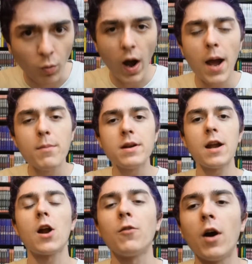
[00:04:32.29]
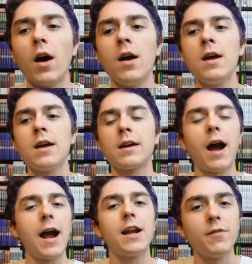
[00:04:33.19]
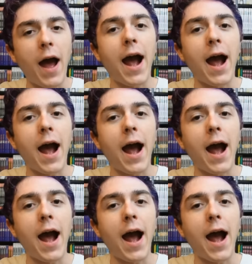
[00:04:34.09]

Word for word: Why Minerva kind of